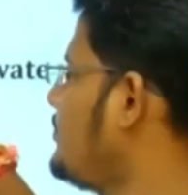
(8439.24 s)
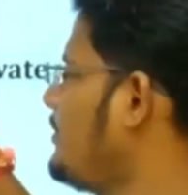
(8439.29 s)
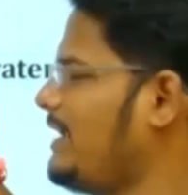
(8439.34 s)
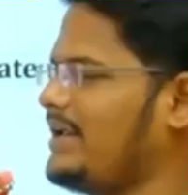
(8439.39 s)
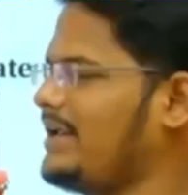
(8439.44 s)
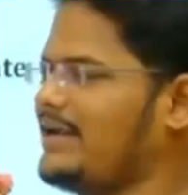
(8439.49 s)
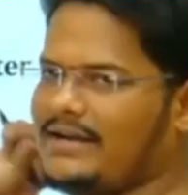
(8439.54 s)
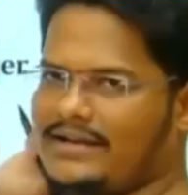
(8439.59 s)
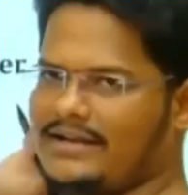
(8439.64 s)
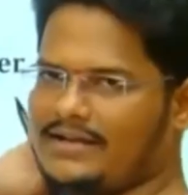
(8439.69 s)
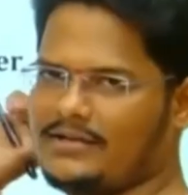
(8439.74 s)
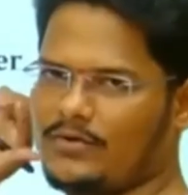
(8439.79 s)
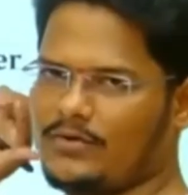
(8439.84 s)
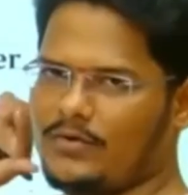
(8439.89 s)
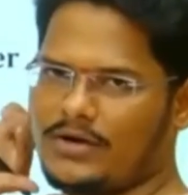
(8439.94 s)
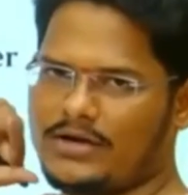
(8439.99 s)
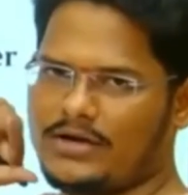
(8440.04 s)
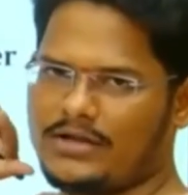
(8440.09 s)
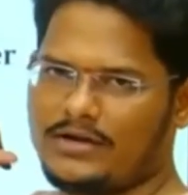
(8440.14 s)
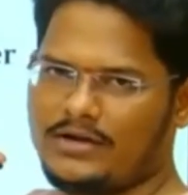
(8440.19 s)
heating the
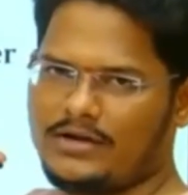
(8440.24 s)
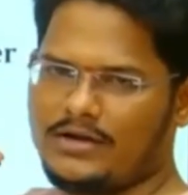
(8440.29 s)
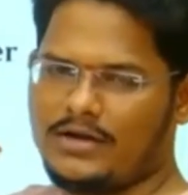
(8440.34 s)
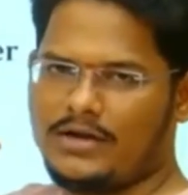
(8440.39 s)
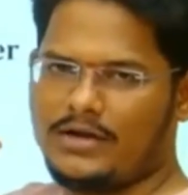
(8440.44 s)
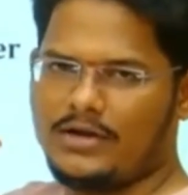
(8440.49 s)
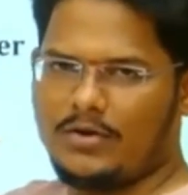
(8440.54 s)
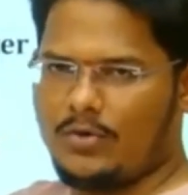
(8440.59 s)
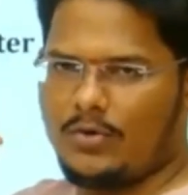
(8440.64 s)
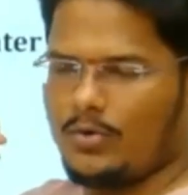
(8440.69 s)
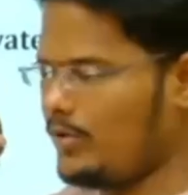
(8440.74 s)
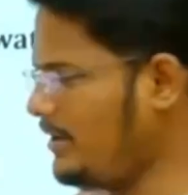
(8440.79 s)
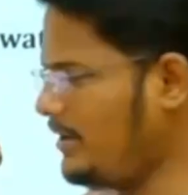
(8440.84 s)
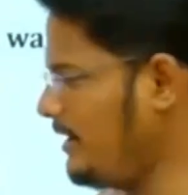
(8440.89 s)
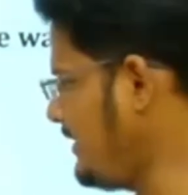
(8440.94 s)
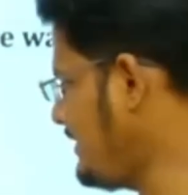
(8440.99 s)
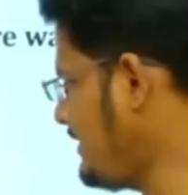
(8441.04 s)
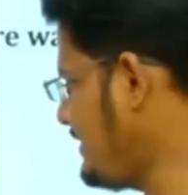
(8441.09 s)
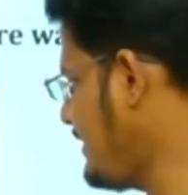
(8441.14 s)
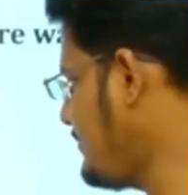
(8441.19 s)
water.
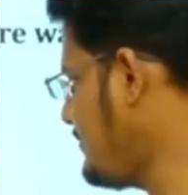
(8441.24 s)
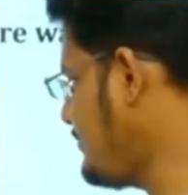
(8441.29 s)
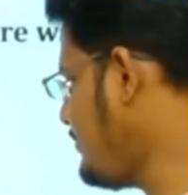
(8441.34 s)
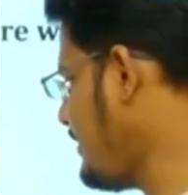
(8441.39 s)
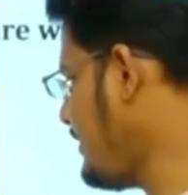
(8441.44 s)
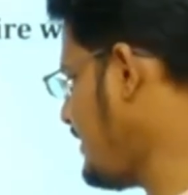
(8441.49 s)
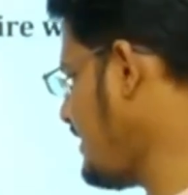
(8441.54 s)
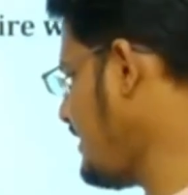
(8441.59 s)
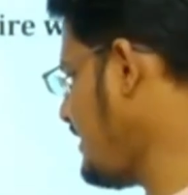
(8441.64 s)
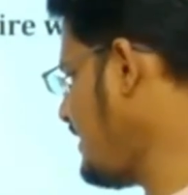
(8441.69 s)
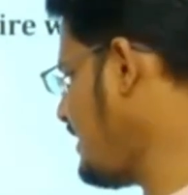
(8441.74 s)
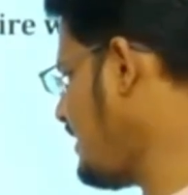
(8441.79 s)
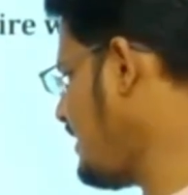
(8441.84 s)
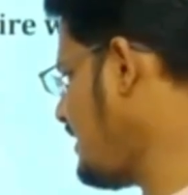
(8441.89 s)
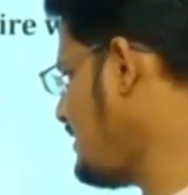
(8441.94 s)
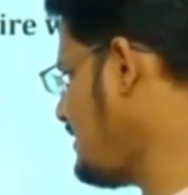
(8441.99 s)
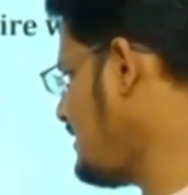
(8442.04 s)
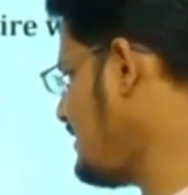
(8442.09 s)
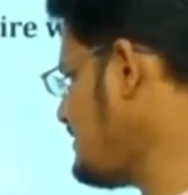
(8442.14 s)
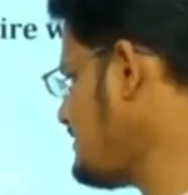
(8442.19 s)
Only temporary
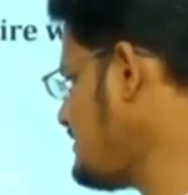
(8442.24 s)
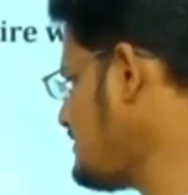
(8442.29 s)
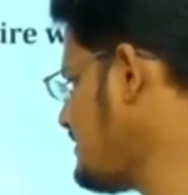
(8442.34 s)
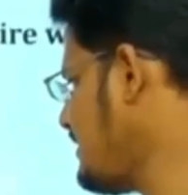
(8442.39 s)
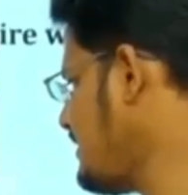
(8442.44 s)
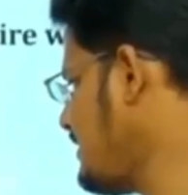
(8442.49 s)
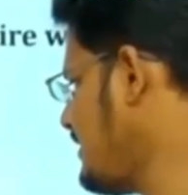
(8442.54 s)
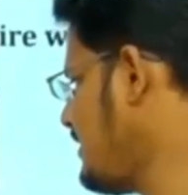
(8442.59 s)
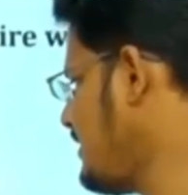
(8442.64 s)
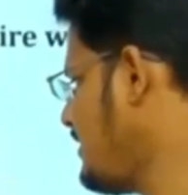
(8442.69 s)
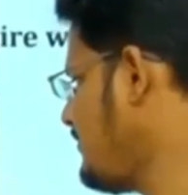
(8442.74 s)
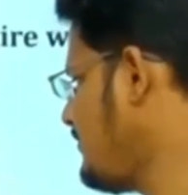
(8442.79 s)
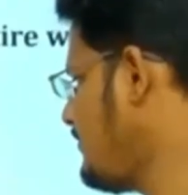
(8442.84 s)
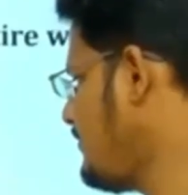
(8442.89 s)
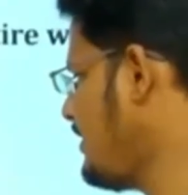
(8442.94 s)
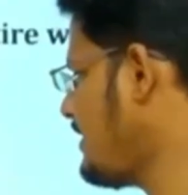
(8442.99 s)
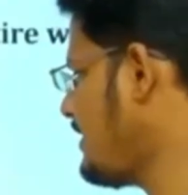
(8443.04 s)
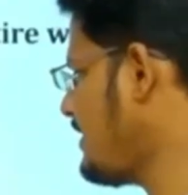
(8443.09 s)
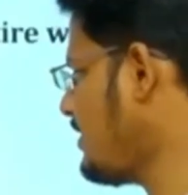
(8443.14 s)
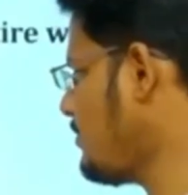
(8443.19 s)
hardness will
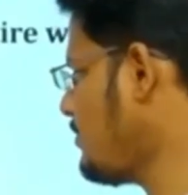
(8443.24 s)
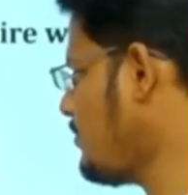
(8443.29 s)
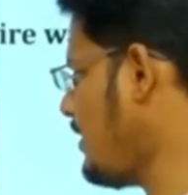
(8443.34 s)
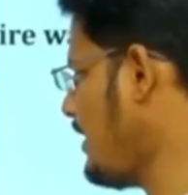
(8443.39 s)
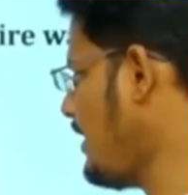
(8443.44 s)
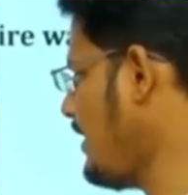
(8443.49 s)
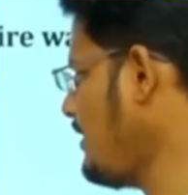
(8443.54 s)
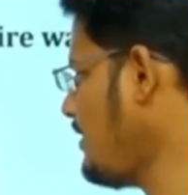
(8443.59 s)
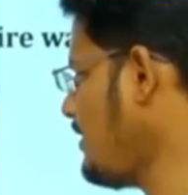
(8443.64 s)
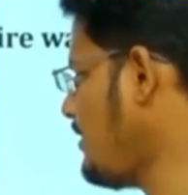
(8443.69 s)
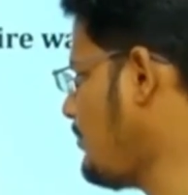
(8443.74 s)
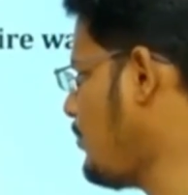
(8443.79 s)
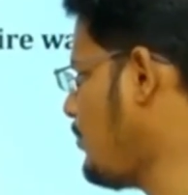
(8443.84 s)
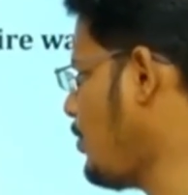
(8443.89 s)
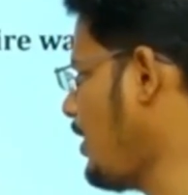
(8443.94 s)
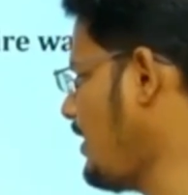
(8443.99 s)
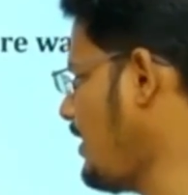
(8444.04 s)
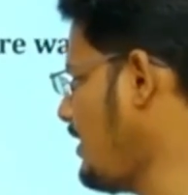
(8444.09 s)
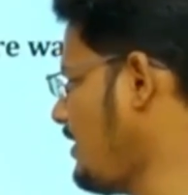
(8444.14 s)
require boil.